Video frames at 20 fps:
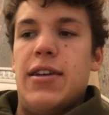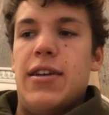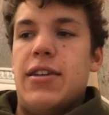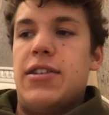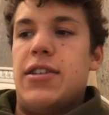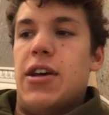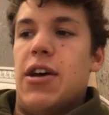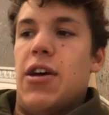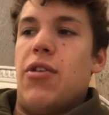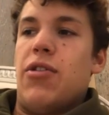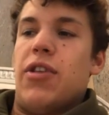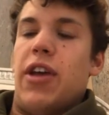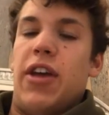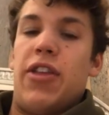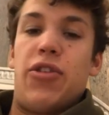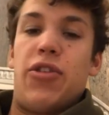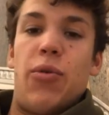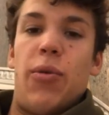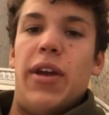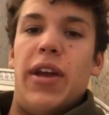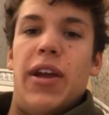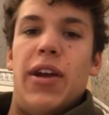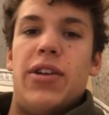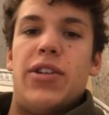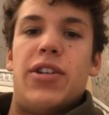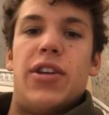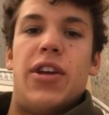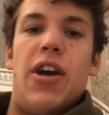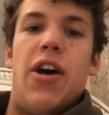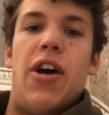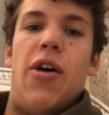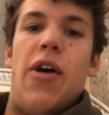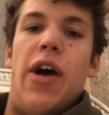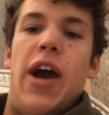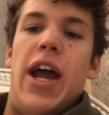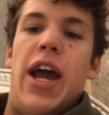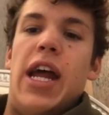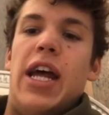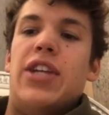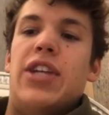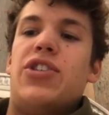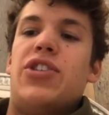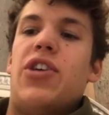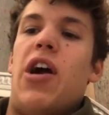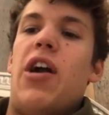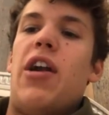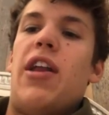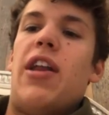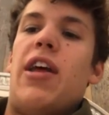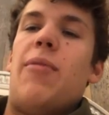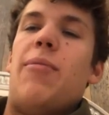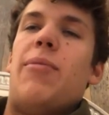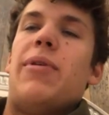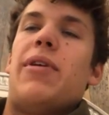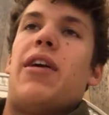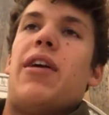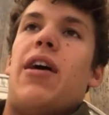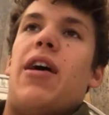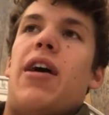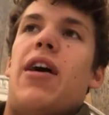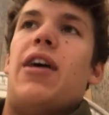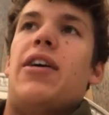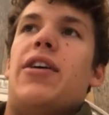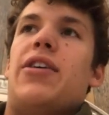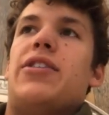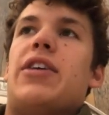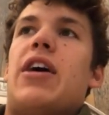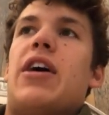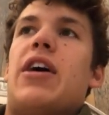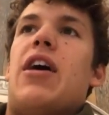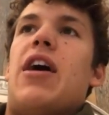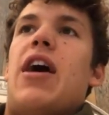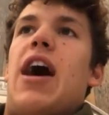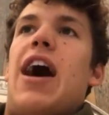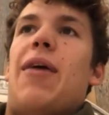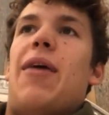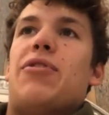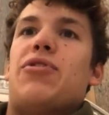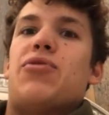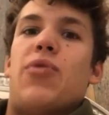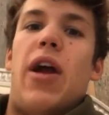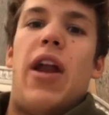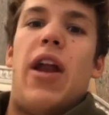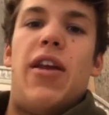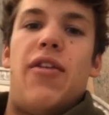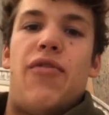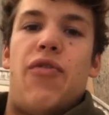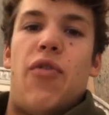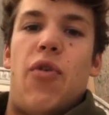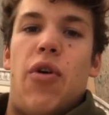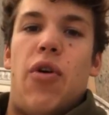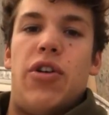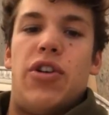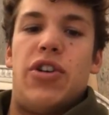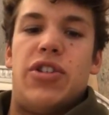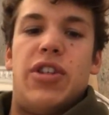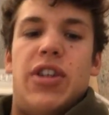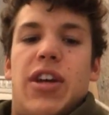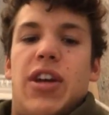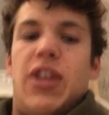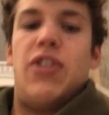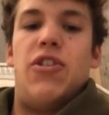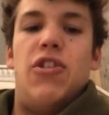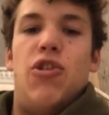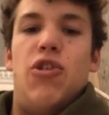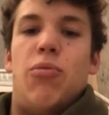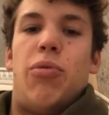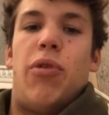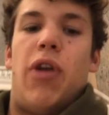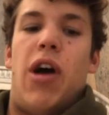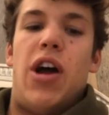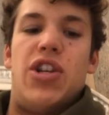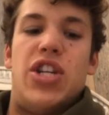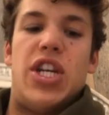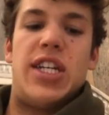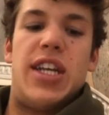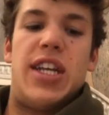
So it was like three years ago, and I started it because I was ready for just like a new project.